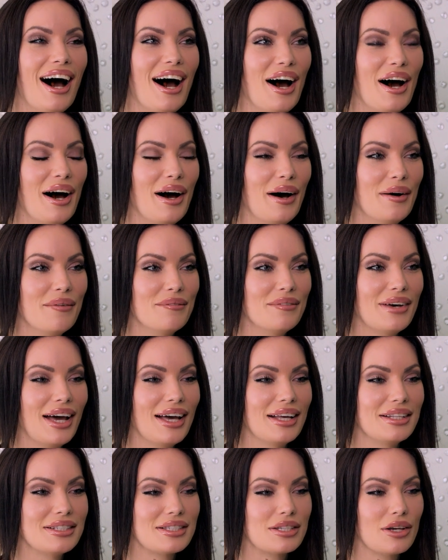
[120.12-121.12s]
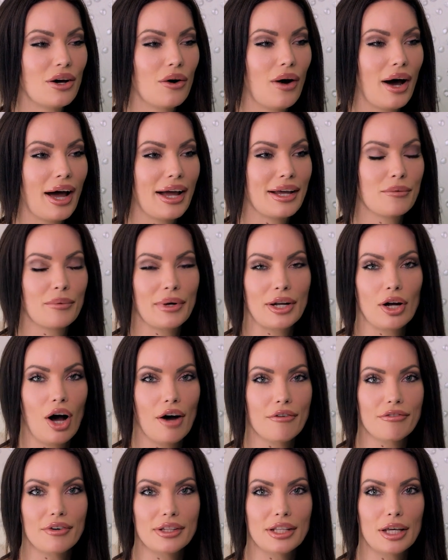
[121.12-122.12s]
And so I went
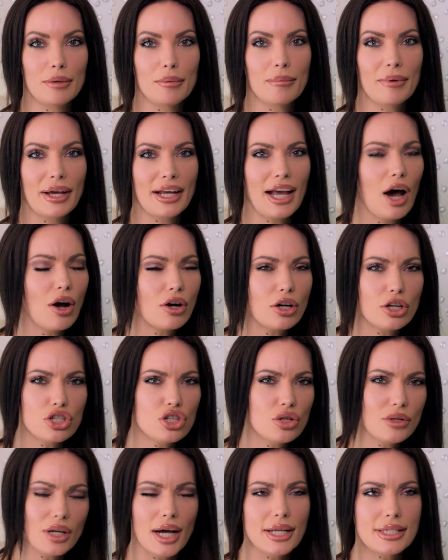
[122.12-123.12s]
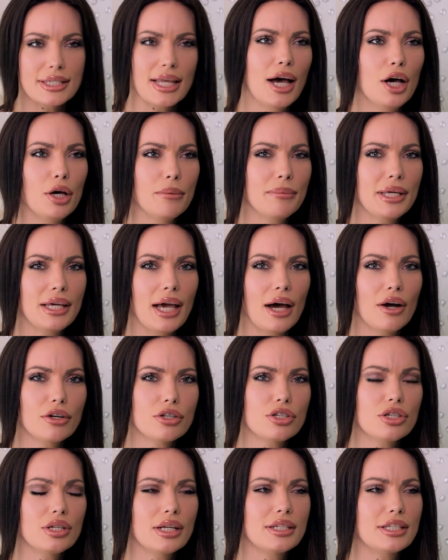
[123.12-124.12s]
off on them. I'm like, how could you not tell me? How
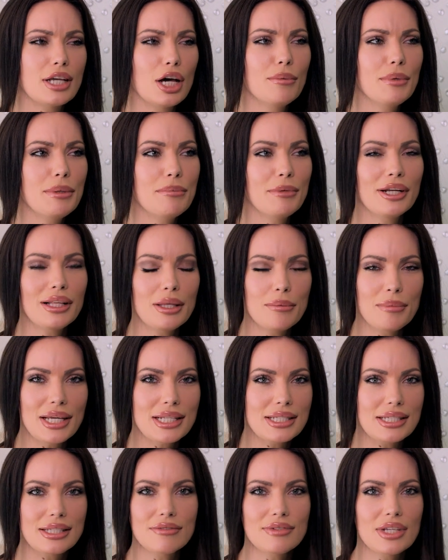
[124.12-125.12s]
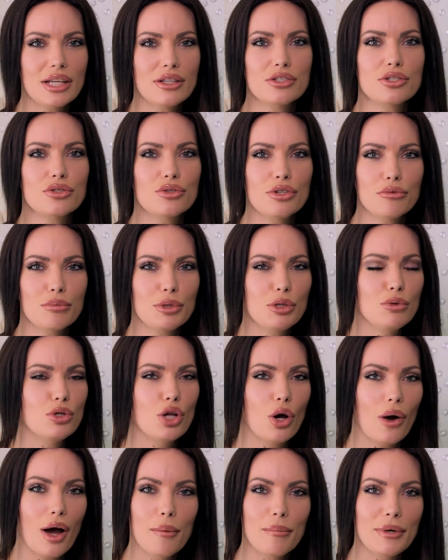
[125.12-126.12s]
could you not tell me Marilyn Manson lived down the street from me? You
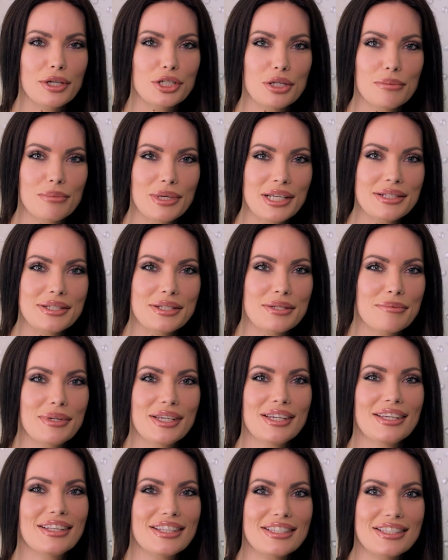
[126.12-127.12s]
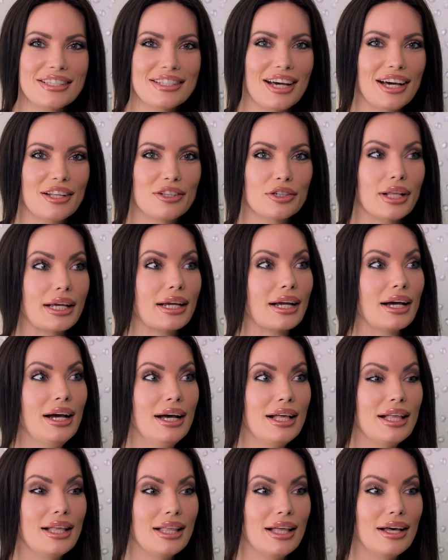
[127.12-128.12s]
know how much he means to me and this and that. And they're like,
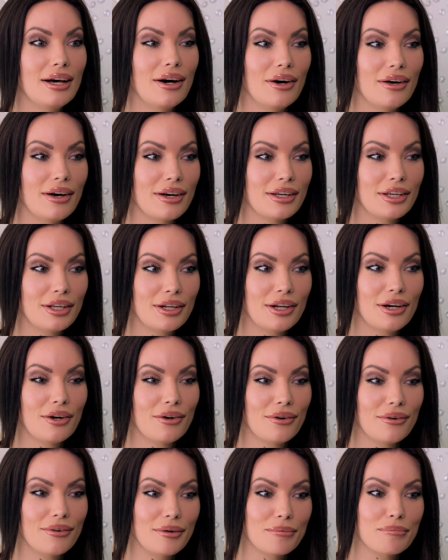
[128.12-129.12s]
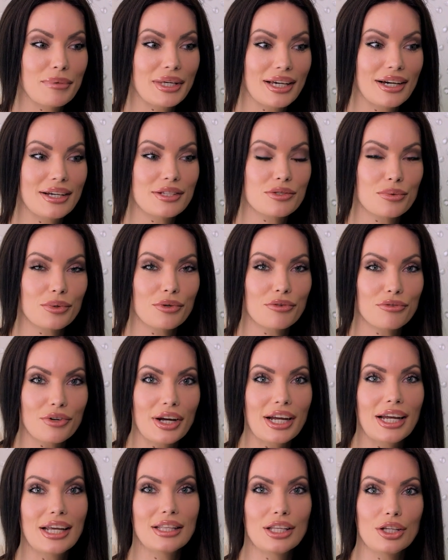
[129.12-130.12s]
you know, because we're
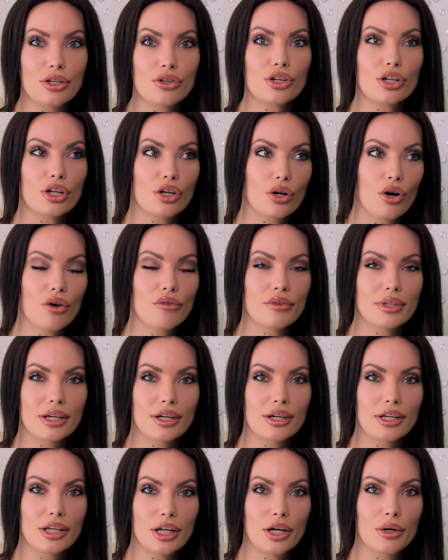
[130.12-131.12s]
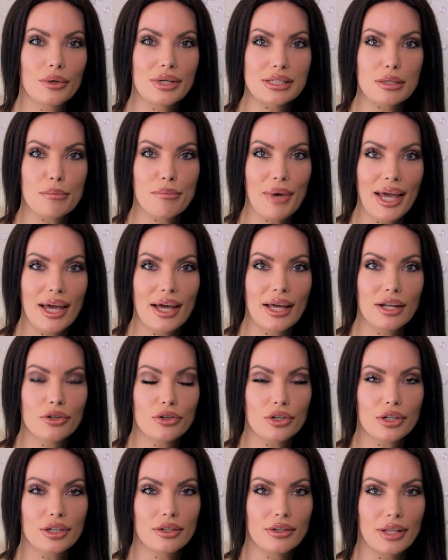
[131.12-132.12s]
afraid that you're gonna go over there, you know, he's a man,
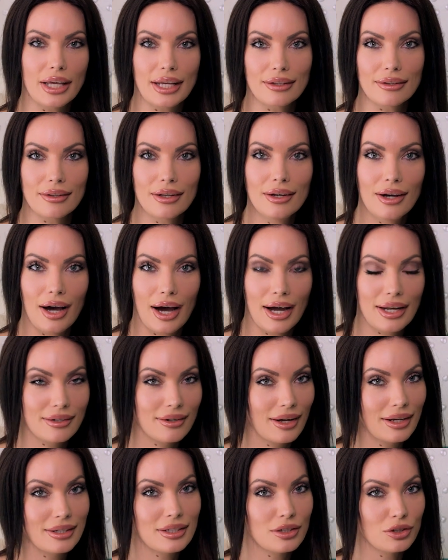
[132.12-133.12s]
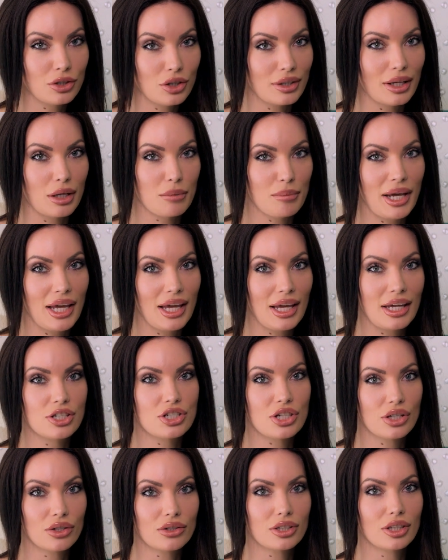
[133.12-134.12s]
you're gonna like, I didn't look like my
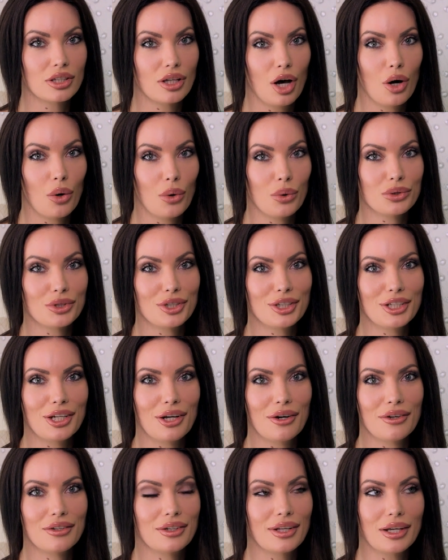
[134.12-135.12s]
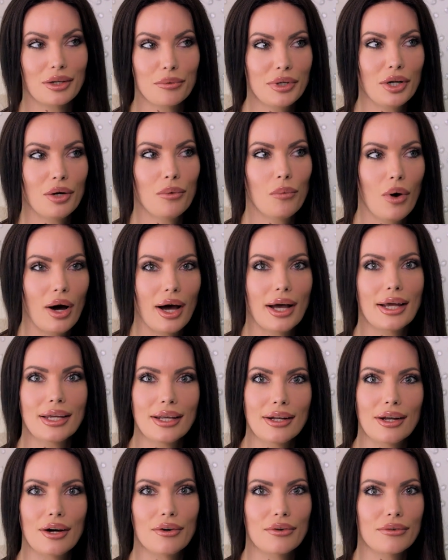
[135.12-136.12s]
age. I looked a lot older, you know, and they're like, we don't want,
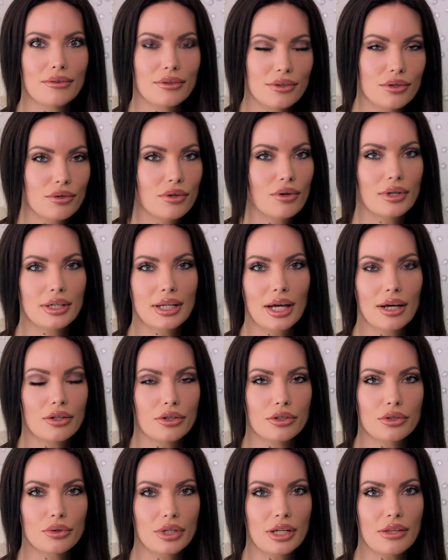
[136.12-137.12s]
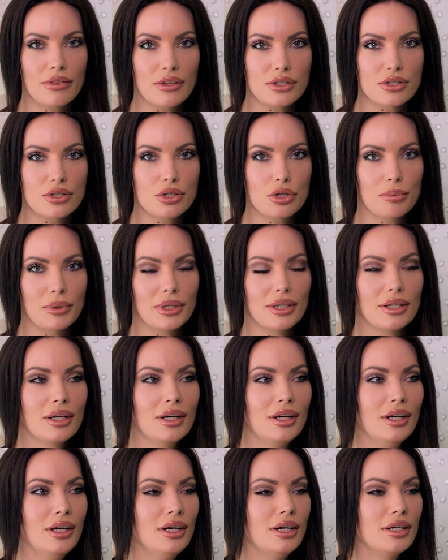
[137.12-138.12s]
you know, you going down there and doing anything stupid.
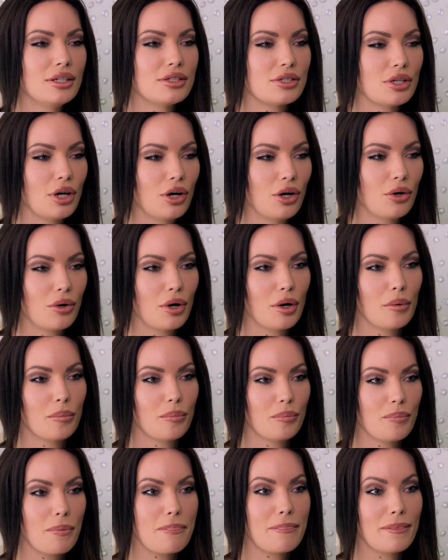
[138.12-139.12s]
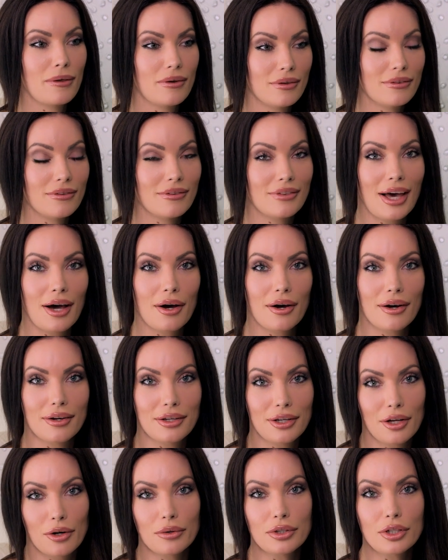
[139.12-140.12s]
So
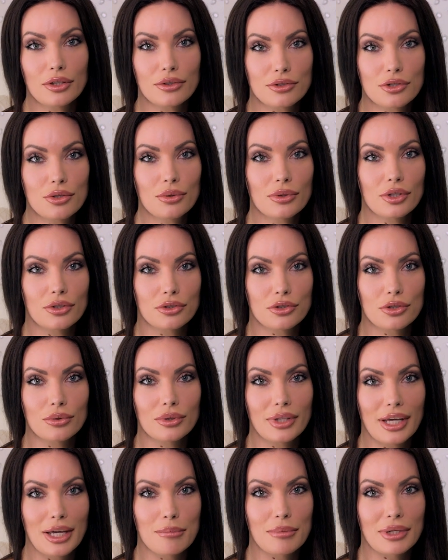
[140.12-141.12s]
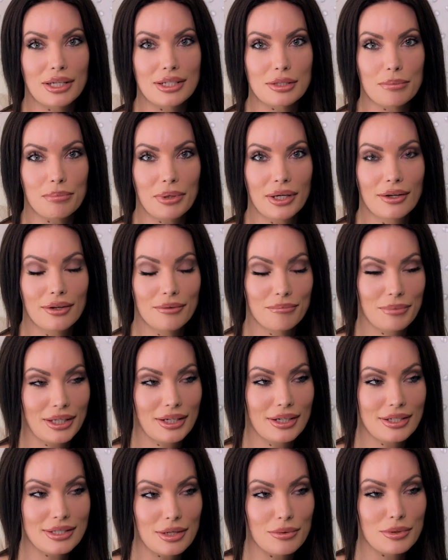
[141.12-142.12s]
that, you know, too little too late,
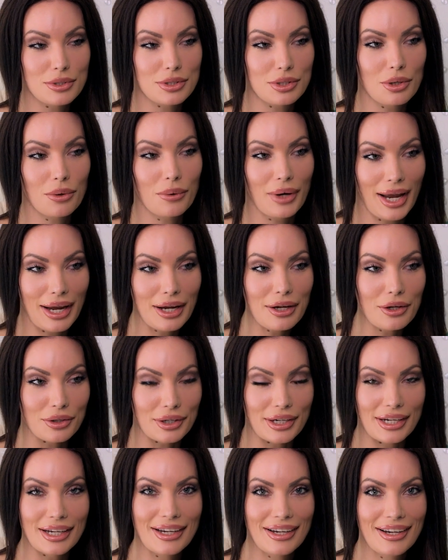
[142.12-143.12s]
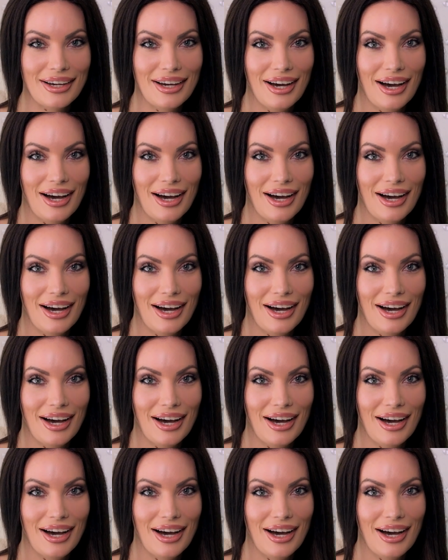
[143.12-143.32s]
because I was so angry.